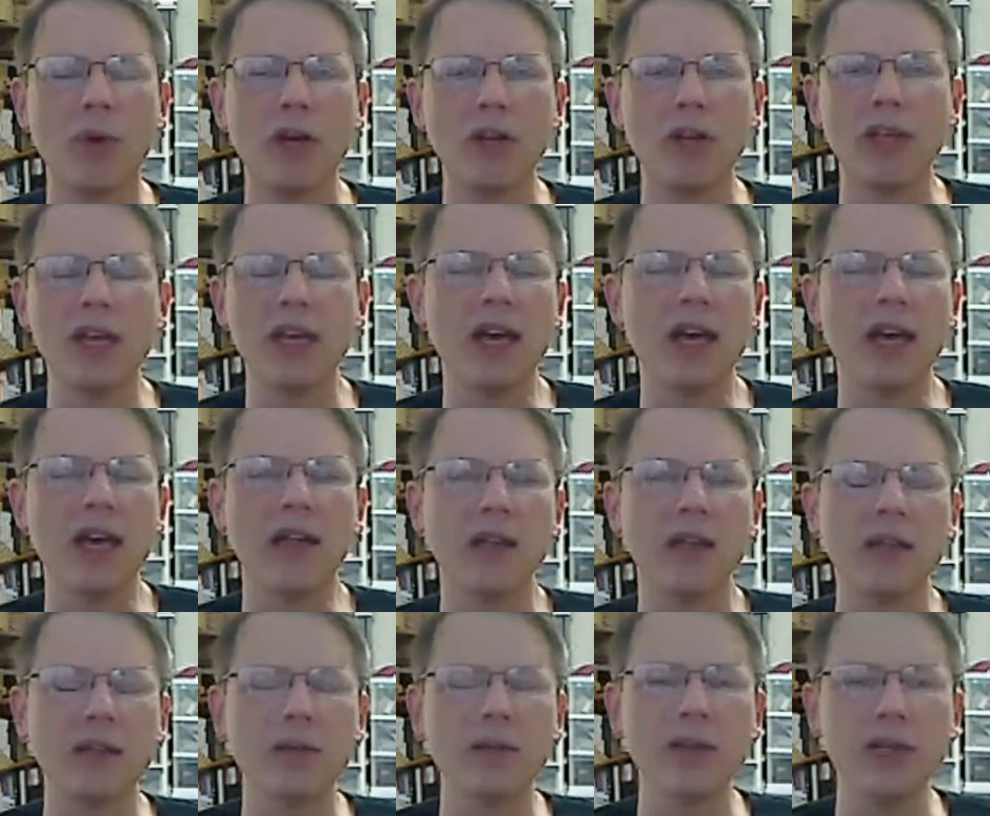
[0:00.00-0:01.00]
yeah,
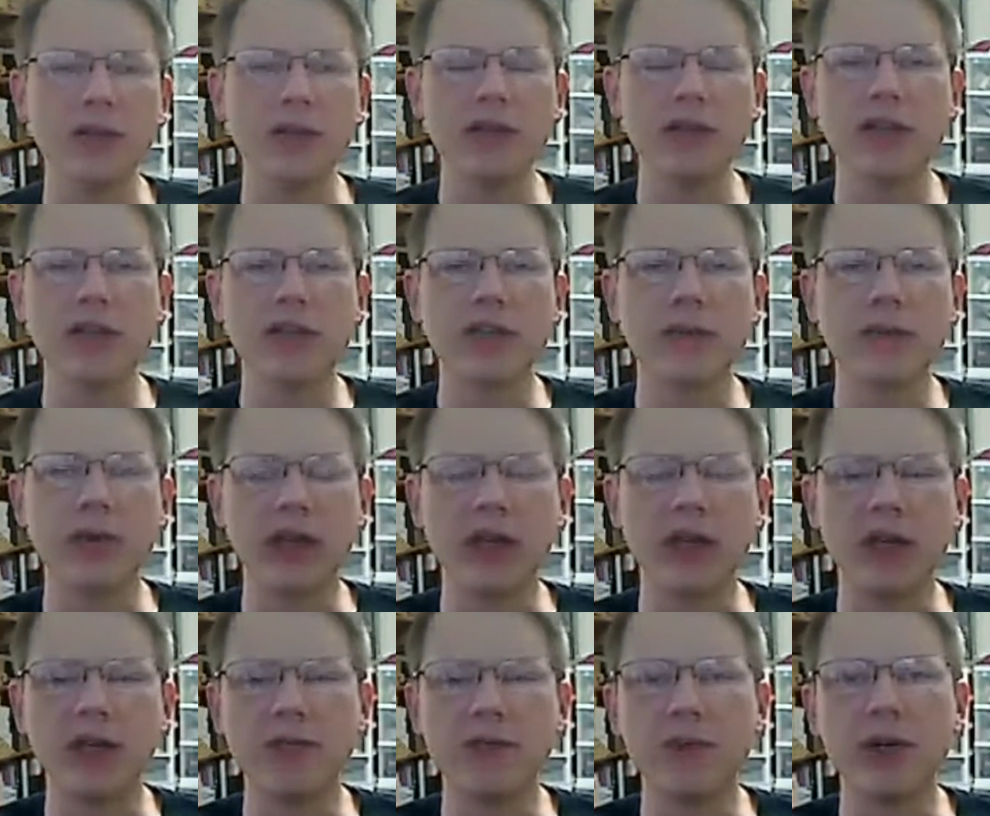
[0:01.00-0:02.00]
the menu system I
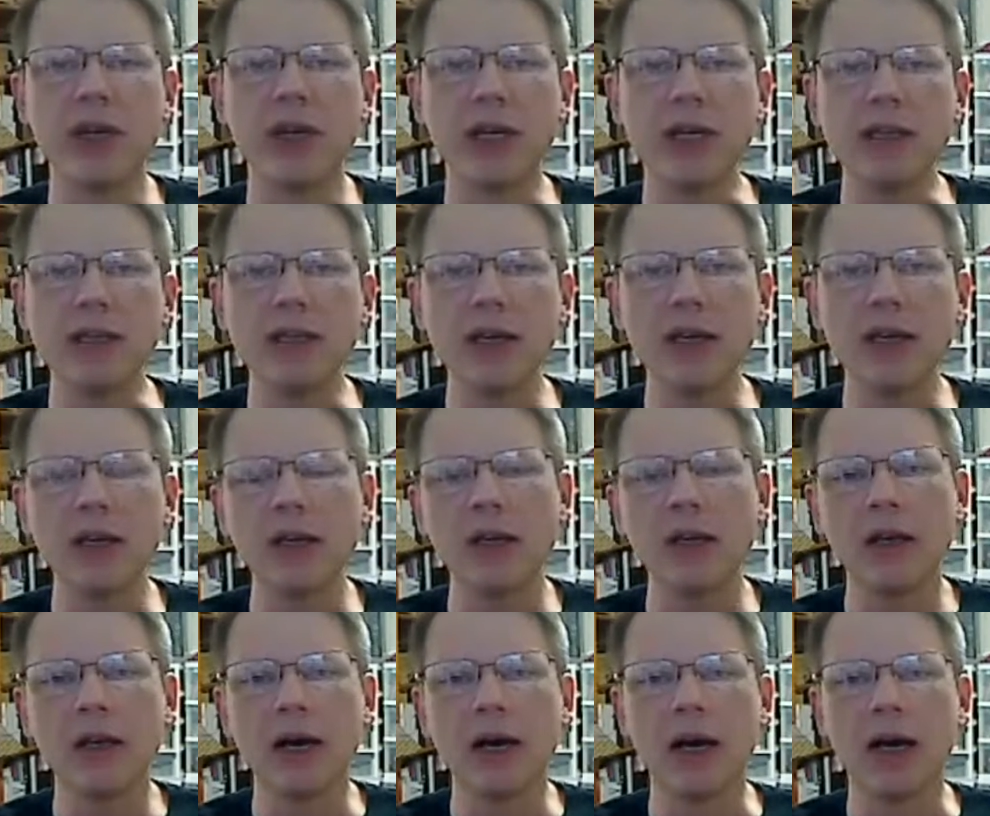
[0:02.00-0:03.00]
think is pretty easy.
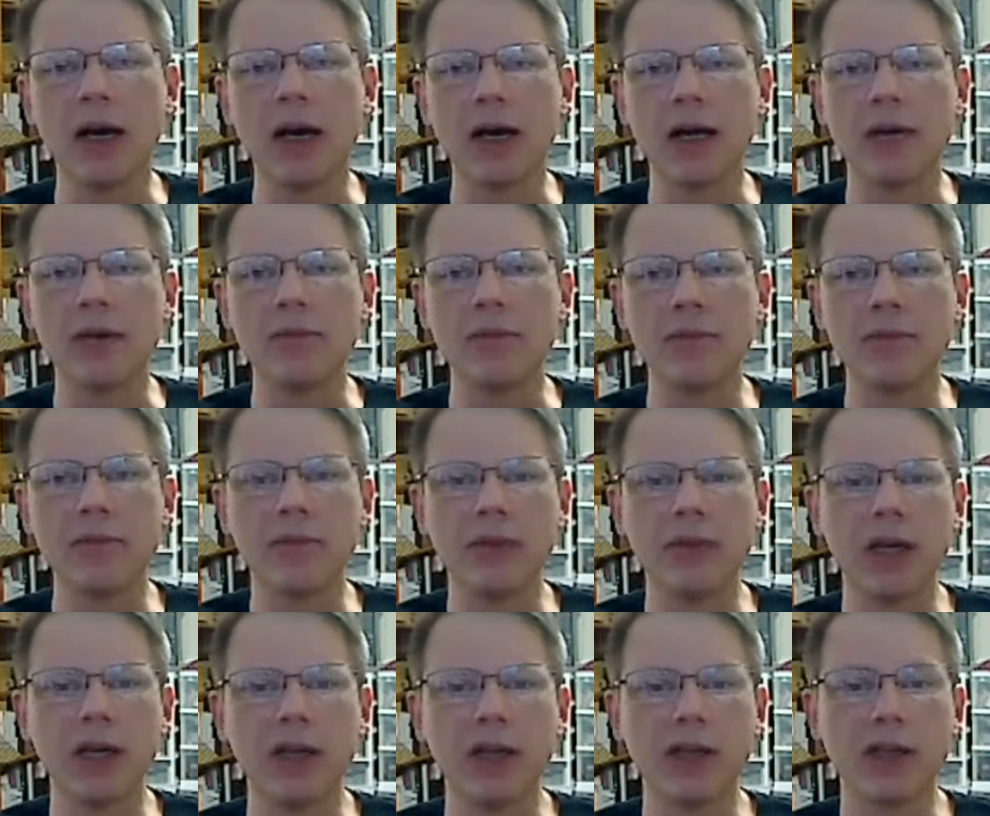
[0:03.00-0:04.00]
Yeah,
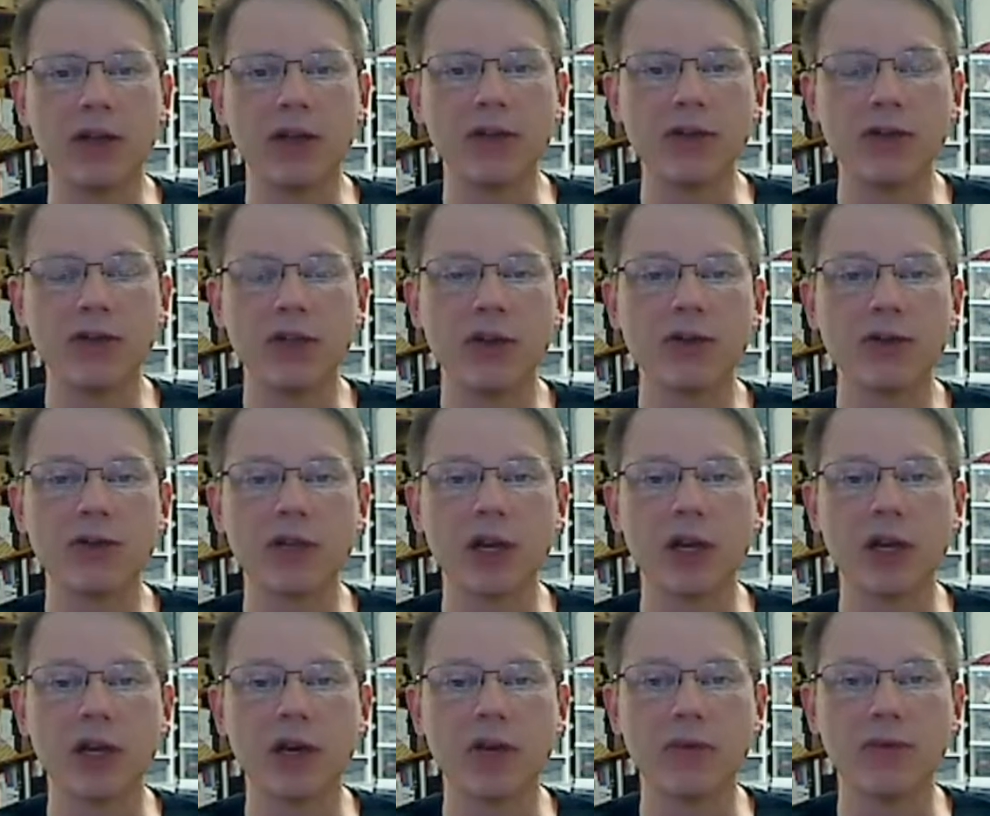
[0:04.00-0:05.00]
there's
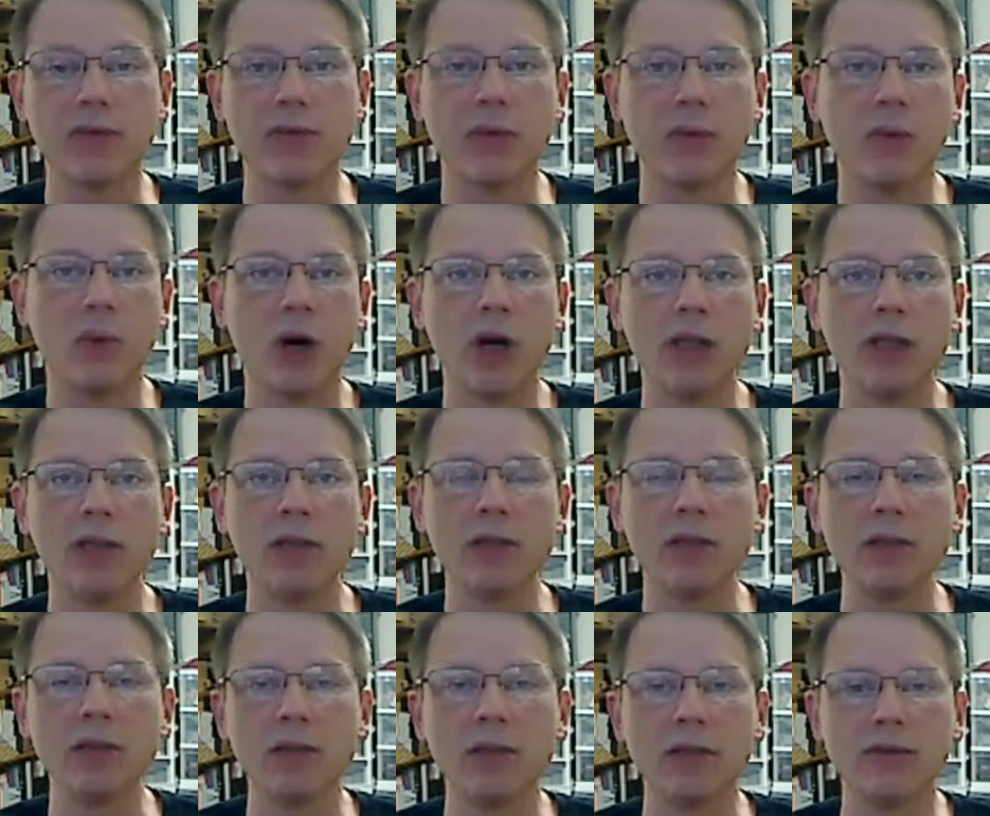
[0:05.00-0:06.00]
one
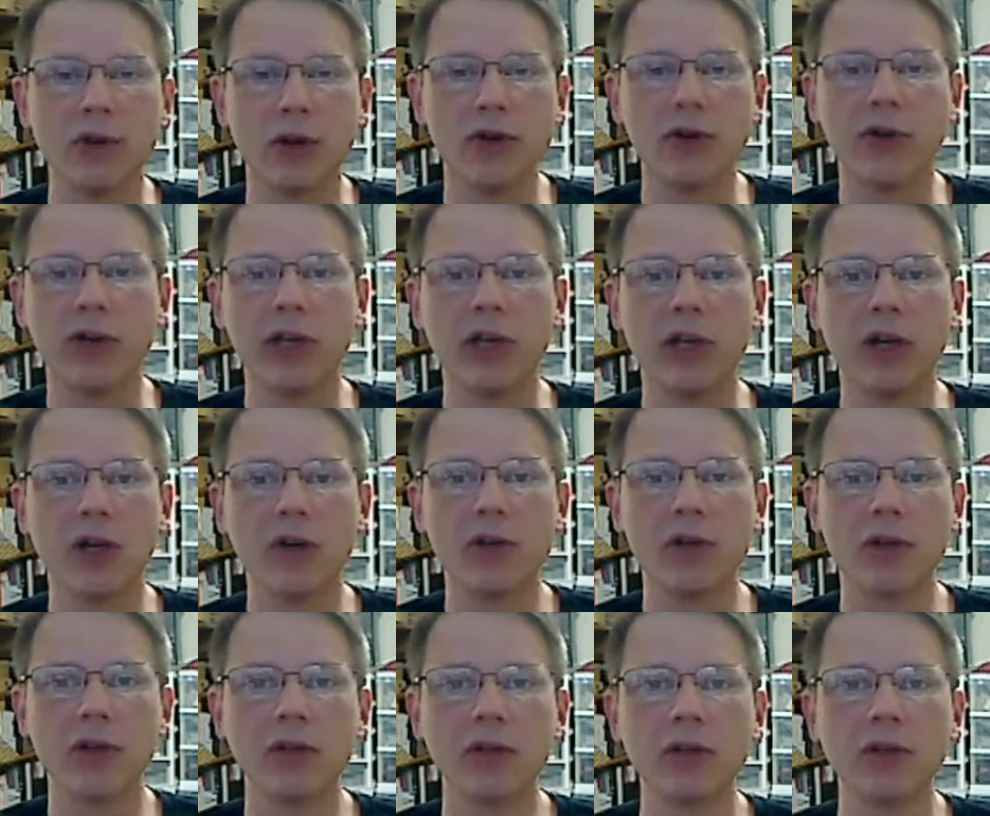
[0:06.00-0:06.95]
rotary encoder,